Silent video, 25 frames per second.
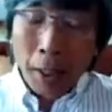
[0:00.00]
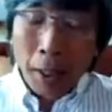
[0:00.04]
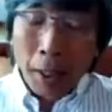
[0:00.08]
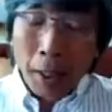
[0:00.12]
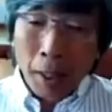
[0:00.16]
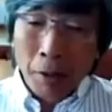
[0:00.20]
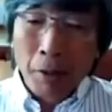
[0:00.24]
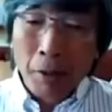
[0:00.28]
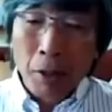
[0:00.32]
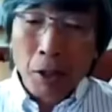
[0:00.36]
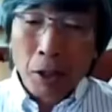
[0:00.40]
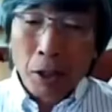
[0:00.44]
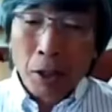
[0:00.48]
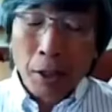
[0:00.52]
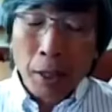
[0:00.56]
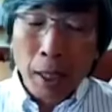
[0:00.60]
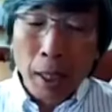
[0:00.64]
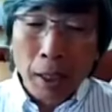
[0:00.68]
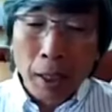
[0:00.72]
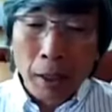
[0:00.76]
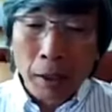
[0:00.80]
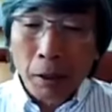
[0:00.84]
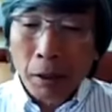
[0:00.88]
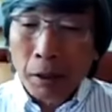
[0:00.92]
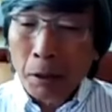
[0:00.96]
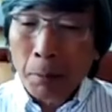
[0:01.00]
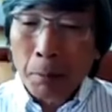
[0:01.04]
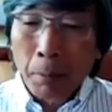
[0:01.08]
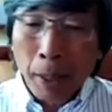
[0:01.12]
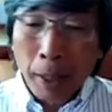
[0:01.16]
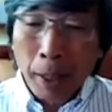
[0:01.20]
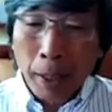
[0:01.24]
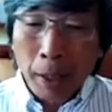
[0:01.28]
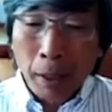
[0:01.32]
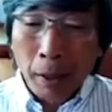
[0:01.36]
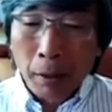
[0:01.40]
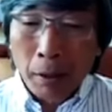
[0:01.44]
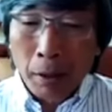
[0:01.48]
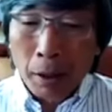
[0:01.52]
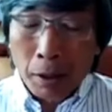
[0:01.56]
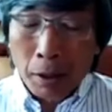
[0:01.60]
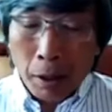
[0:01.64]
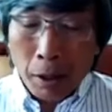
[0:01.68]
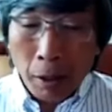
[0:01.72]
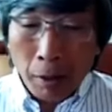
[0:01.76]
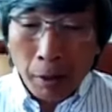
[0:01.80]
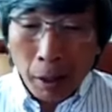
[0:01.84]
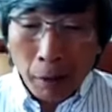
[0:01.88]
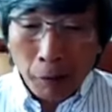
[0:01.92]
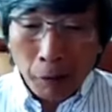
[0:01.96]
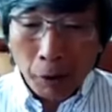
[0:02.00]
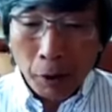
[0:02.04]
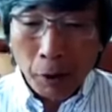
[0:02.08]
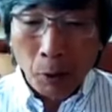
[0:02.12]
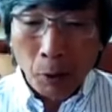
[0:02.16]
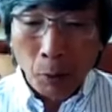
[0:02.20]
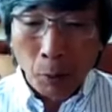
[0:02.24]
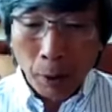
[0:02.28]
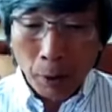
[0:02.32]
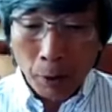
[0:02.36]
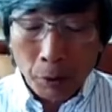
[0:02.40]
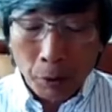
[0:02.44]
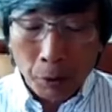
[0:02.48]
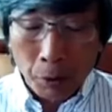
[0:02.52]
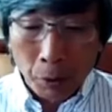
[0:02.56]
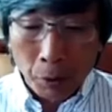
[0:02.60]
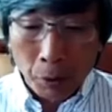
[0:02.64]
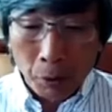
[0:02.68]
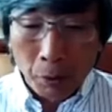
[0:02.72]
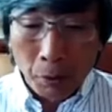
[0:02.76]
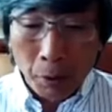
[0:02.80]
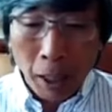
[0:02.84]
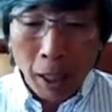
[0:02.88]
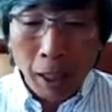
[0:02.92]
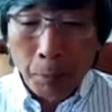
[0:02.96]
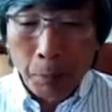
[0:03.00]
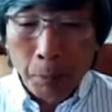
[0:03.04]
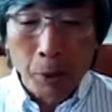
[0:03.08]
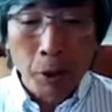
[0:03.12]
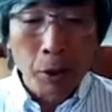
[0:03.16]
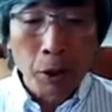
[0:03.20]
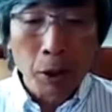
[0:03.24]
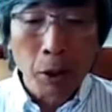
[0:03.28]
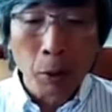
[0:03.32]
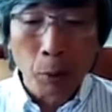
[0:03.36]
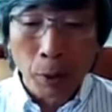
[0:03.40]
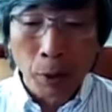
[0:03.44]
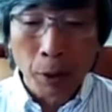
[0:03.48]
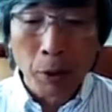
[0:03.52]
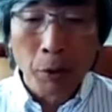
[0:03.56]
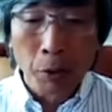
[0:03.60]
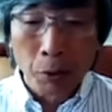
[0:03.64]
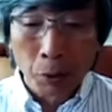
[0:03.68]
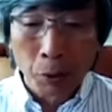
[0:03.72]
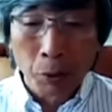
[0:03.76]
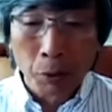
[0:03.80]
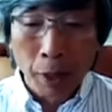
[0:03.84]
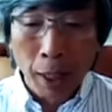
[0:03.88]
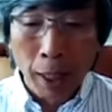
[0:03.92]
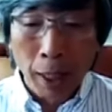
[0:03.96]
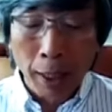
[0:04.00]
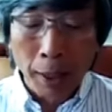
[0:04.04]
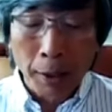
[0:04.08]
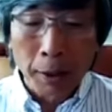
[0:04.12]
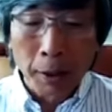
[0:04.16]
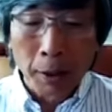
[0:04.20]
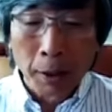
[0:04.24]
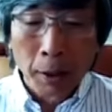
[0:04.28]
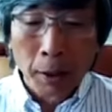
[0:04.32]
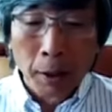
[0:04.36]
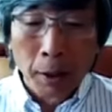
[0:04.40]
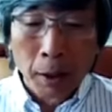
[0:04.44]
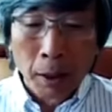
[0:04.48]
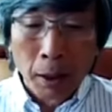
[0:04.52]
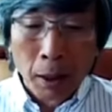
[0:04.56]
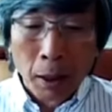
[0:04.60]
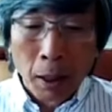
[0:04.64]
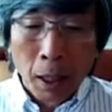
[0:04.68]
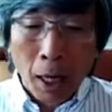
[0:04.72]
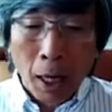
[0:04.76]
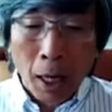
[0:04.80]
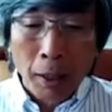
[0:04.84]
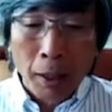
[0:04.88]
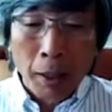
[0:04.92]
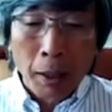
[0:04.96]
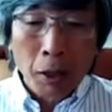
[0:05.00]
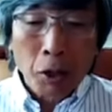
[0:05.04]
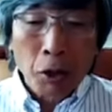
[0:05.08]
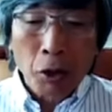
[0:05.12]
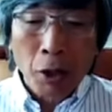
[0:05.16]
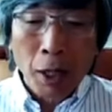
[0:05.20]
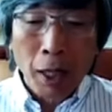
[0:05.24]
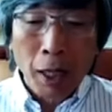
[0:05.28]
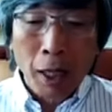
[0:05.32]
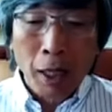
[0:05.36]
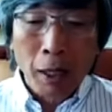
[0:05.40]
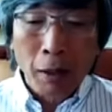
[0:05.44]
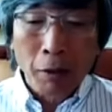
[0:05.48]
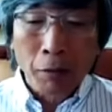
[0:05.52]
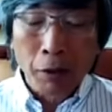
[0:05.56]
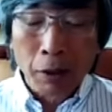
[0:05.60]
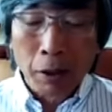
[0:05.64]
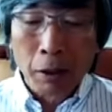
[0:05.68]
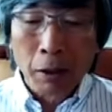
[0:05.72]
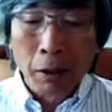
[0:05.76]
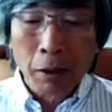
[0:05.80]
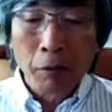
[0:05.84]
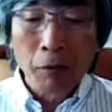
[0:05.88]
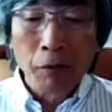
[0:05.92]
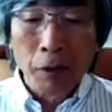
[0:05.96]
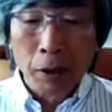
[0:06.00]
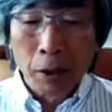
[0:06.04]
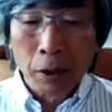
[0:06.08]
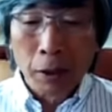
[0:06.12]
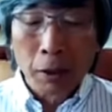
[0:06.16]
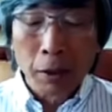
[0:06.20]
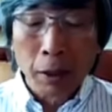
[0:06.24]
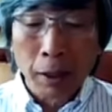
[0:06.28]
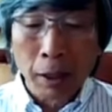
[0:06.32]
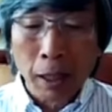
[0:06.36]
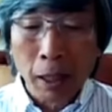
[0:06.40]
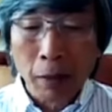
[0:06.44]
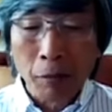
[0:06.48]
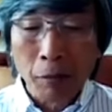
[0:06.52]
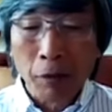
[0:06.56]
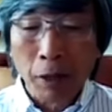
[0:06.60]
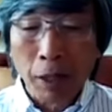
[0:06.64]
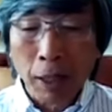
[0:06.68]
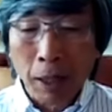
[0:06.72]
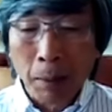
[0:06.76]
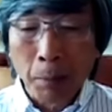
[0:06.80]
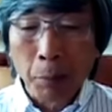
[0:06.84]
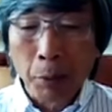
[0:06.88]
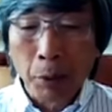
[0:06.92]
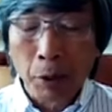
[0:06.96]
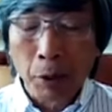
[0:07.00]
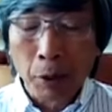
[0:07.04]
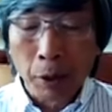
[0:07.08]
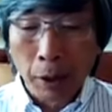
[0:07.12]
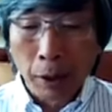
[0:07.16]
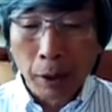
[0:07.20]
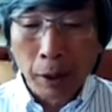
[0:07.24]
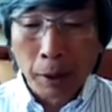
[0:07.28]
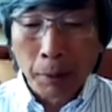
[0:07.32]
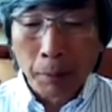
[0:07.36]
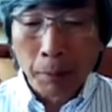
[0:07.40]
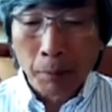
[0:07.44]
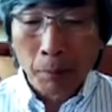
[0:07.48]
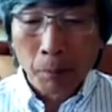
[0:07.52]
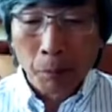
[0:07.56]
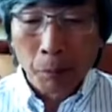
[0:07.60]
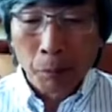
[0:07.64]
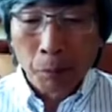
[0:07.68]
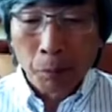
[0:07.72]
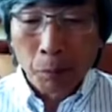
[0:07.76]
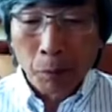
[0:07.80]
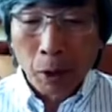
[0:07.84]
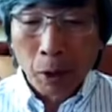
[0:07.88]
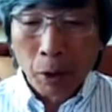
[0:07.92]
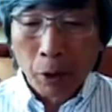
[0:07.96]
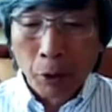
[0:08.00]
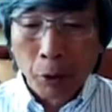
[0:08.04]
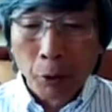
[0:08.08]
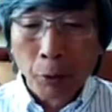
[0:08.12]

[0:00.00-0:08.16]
understanding the pain that South Africa went through. I personally went through that. Unless you have and lived it and have the empathy, you